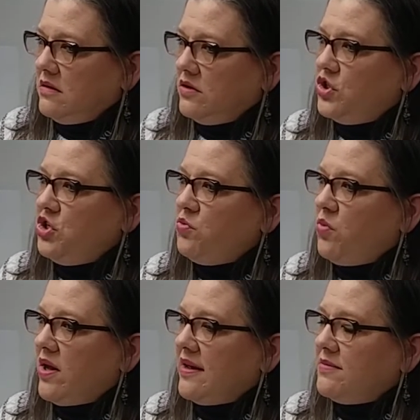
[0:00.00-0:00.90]
Do you
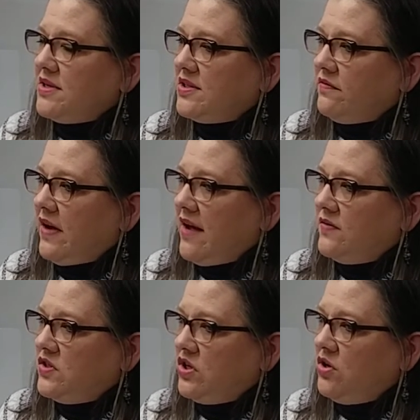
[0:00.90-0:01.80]
want them to survive
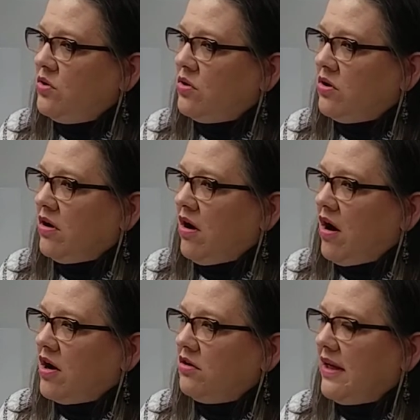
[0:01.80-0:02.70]
too? Or
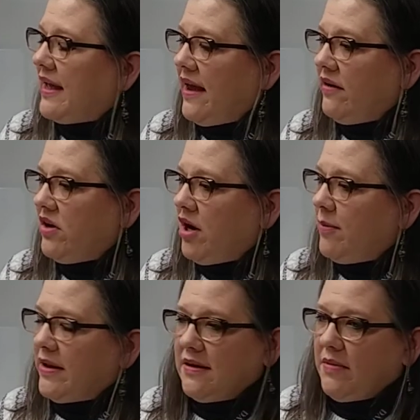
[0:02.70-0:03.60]
are you like, I don't care
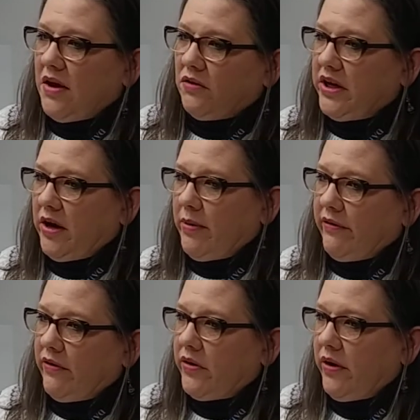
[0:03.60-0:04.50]
about them, I only care about
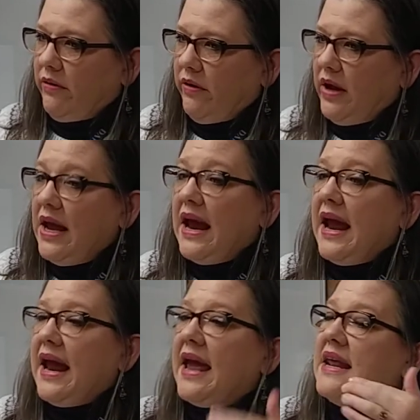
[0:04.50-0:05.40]
Rocco?
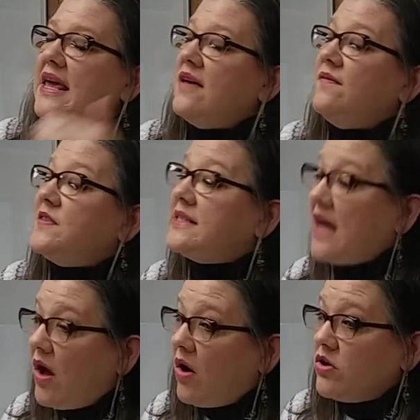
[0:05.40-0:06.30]
And if
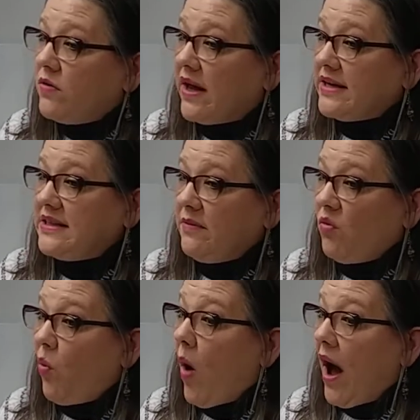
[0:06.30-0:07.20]
so, you got to tell me
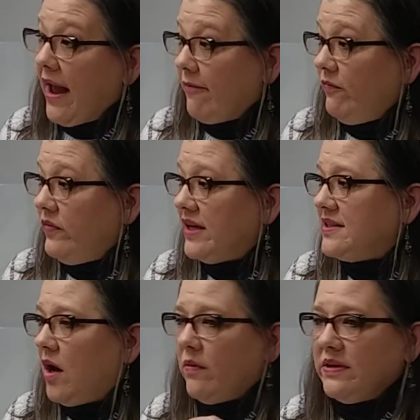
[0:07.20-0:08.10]
why. That's
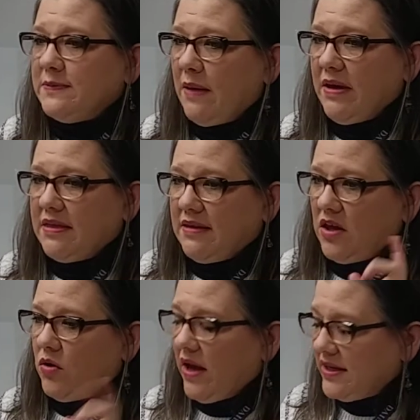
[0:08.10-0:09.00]
always my big thing.
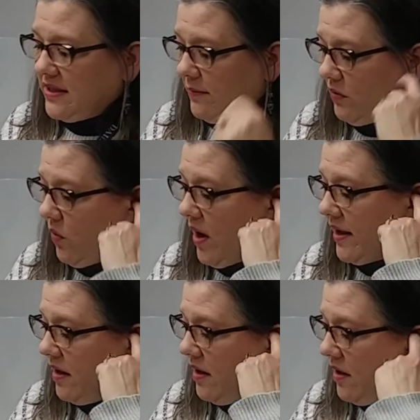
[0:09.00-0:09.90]
You got to tell me why.
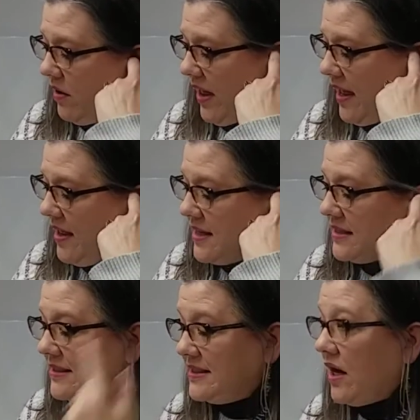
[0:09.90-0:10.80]
Okay,
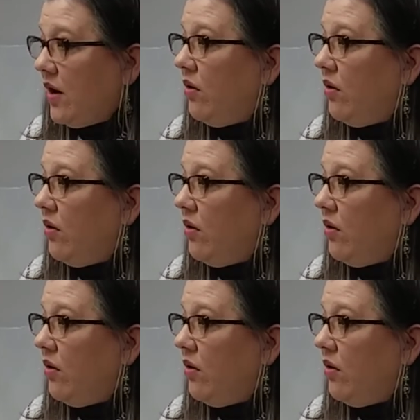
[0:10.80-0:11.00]
so